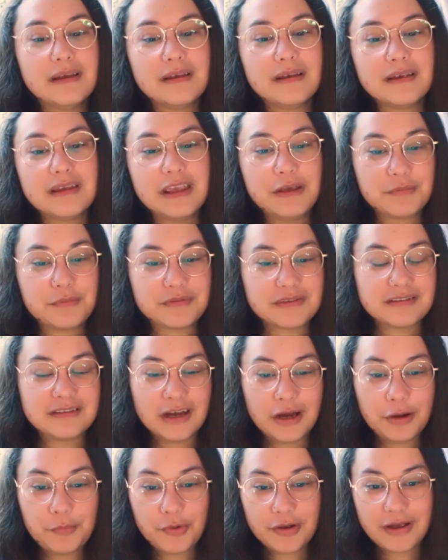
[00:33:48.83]
he was a
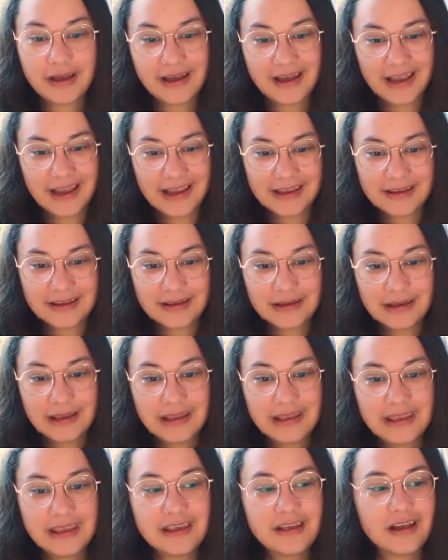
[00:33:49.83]
terrible guy,
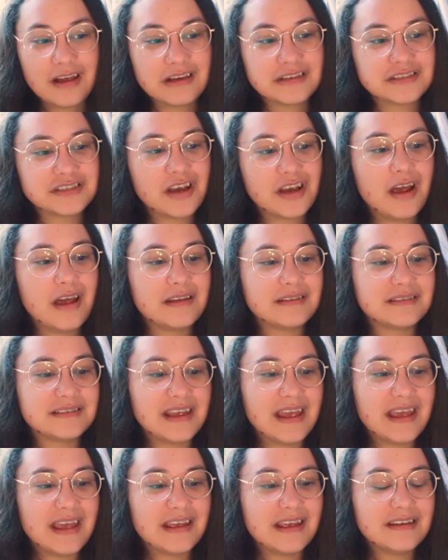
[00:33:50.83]
he got shot
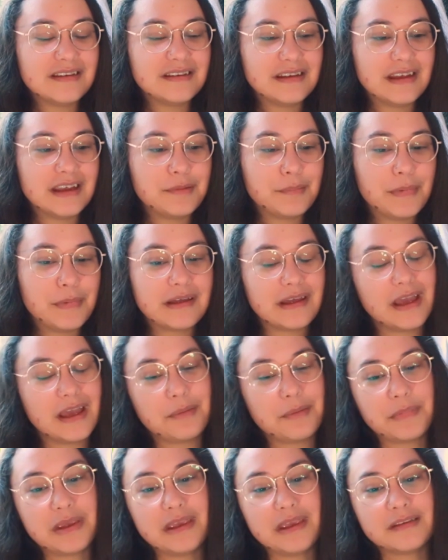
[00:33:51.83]
dead in
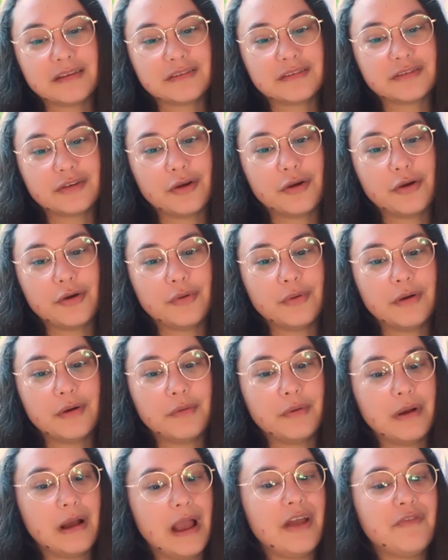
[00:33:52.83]
Miami, so
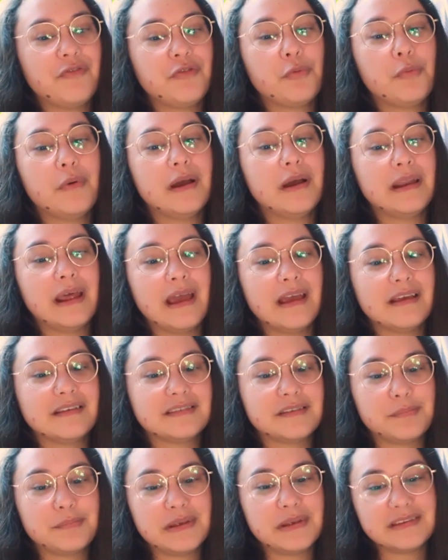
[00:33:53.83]
everyone
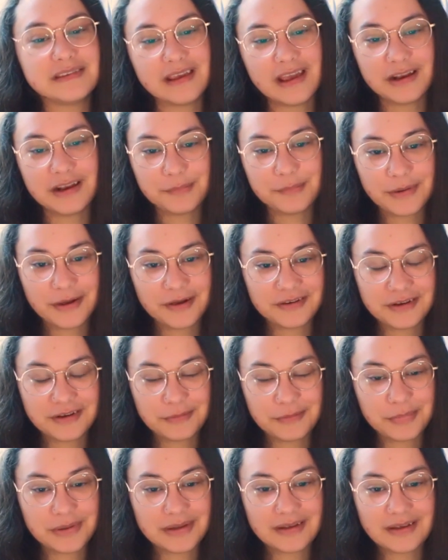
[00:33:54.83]
has to be sad about
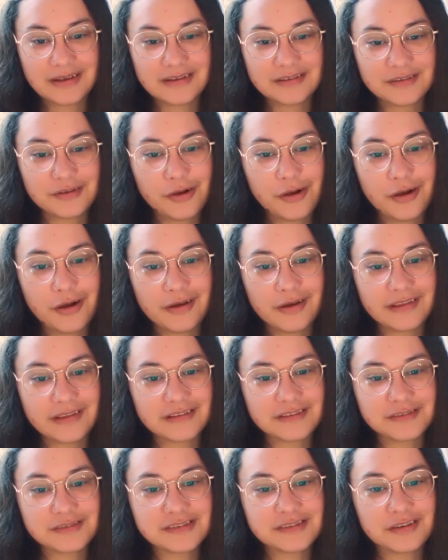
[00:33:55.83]
it, because, aw,
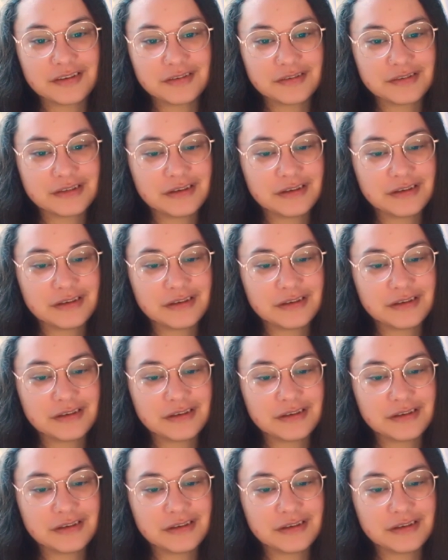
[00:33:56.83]
that's